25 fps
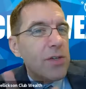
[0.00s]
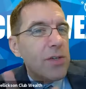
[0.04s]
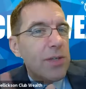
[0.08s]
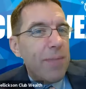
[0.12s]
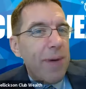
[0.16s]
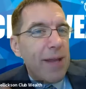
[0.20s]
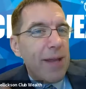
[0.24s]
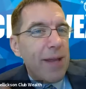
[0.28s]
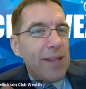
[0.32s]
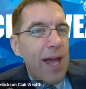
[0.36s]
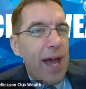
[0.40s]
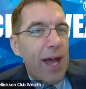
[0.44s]
us
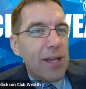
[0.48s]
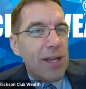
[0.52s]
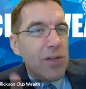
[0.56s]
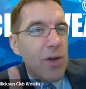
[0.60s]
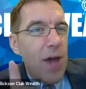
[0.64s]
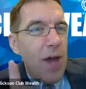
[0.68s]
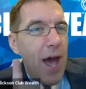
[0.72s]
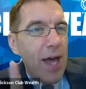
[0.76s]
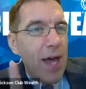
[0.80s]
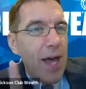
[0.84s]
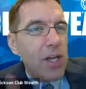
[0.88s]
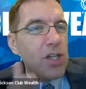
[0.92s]
about that. So
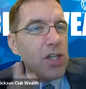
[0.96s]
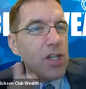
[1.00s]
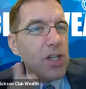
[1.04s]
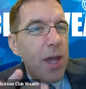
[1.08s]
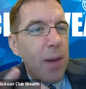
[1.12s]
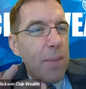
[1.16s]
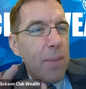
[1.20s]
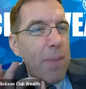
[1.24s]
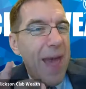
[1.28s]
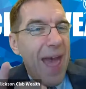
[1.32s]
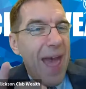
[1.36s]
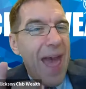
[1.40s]
how did you
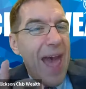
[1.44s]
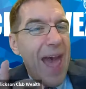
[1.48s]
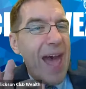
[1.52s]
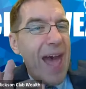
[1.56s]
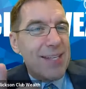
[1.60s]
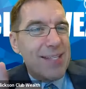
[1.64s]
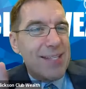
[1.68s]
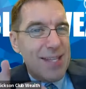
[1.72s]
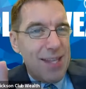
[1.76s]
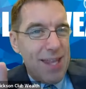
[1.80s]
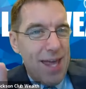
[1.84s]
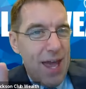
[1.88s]
get
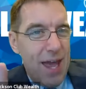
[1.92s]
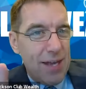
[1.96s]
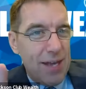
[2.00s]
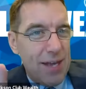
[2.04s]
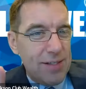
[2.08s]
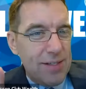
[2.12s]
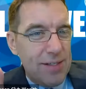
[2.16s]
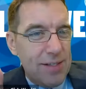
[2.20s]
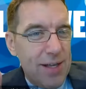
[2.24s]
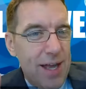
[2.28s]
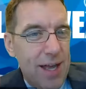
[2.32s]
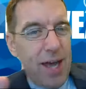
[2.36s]
past that?
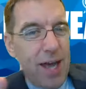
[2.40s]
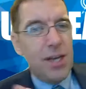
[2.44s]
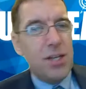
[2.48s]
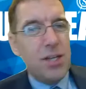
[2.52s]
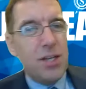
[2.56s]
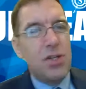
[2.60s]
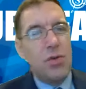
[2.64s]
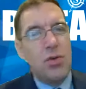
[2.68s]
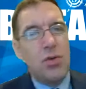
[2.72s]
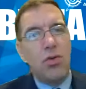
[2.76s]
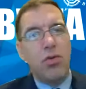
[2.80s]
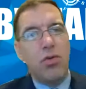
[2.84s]
How did
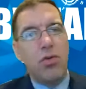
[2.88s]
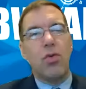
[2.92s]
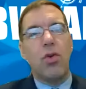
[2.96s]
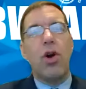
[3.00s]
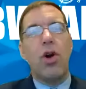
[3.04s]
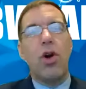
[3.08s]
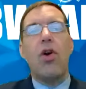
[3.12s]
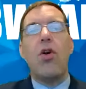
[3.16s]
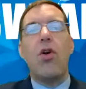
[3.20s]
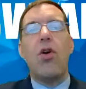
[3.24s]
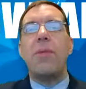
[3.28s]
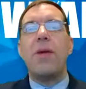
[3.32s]
you
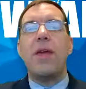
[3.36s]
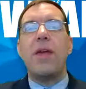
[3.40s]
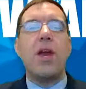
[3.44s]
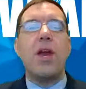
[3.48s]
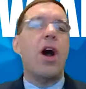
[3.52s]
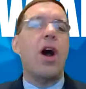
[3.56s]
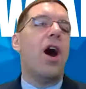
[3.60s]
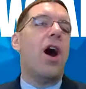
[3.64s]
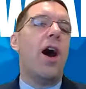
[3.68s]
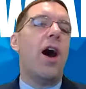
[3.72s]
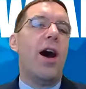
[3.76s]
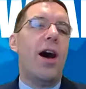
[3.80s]
grow
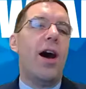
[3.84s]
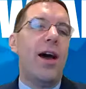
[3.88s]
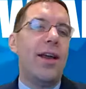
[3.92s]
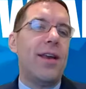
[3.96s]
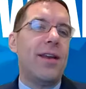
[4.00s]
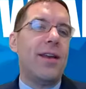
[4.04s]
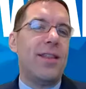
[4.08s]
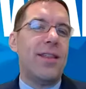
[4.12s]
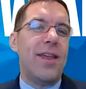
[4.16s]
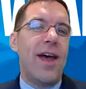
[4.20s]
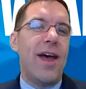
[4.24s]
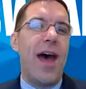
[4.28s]

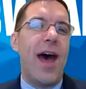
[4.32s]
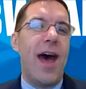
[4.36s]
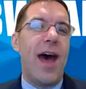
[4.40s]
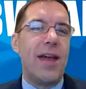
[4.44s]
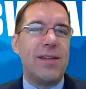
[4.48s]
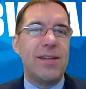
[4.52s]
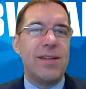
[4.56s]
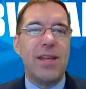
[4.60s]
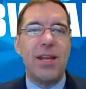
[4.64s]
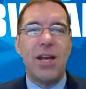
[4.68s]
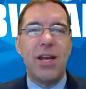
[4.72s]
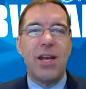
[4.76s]
beyond
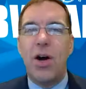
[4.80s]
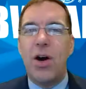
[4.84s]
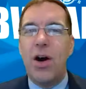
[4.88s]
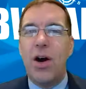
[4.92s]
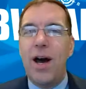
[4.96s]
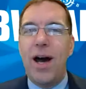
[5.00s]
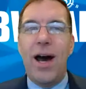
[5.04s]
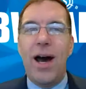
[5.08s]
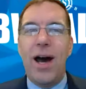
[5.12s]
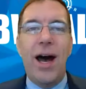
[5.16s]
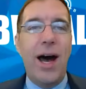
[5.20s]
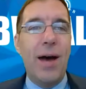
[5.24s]
that? You know,
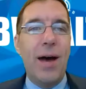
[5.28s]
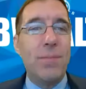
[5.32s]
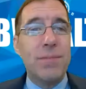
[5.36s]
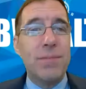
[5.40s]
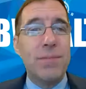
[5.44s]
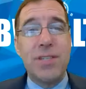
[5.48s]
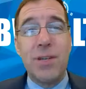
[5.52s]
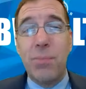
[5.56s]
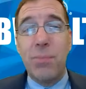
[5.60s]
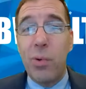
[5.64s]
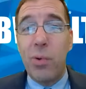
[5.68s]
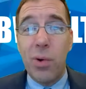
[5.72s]
I'm
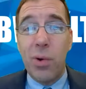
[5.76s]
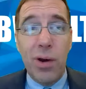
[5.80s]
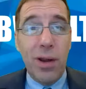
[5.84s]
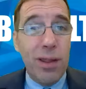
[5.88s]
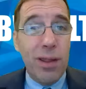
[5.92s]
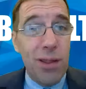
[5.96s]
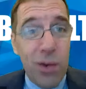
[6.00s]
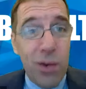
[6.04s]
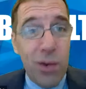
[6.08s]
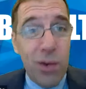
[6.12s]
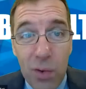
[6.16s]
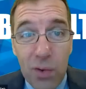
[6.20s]

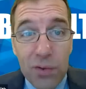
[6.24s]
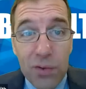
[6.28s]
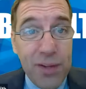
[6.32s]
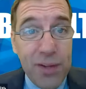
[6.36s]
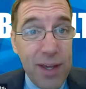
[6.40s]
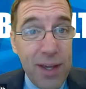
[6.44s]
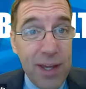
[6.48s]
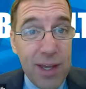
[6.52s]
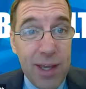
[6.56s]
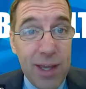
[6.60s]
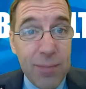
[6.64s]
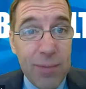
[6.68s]
supporting the whole
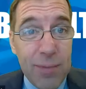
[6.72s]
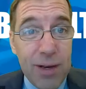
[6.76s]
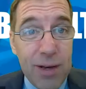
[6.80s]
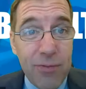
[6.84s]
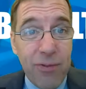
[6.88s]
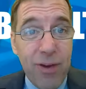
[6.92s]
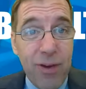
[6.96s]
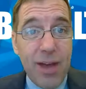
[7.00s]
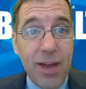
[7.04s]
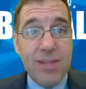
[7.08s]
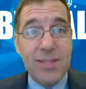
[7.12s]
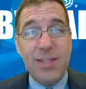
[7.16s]
team, and
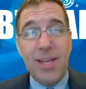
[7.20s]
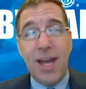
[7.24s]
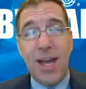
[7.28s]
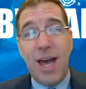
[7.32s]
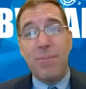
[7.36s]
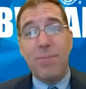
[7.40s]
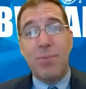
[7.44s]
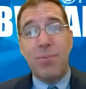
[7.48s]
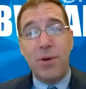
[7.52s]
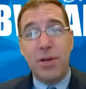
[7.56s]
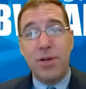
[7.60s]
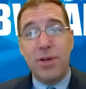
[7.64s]
if I
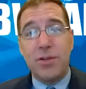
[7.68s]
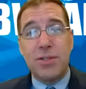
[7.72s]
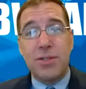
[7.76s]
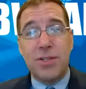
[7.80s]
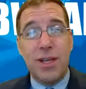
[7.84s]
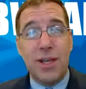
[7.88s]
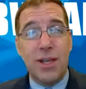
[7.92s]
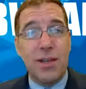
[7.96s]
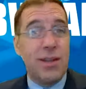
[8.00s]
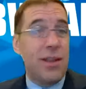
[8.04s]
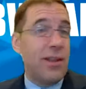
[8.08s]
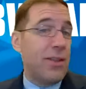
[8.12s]
stop
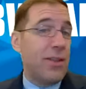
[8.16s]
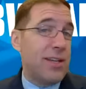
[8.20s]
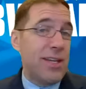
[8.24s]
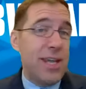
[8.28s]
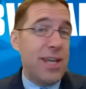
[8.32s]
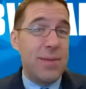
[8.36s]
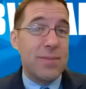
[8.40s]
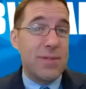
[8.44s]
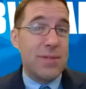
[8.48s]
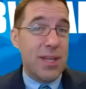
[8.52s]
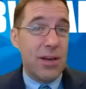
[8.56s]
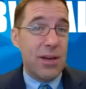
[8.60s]
producing, then the
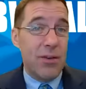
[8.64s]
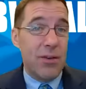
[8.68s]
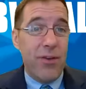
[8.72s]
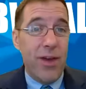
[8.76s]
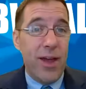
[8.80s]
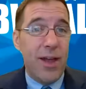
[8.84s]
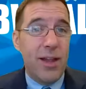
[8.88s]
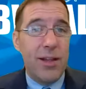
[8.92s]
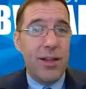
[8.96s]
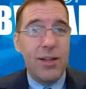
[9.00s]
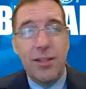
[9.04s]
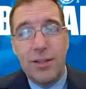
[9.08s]
team's going to
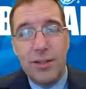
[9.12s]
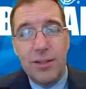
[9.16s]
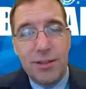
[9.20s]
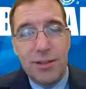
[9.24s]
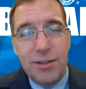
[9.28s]
fail.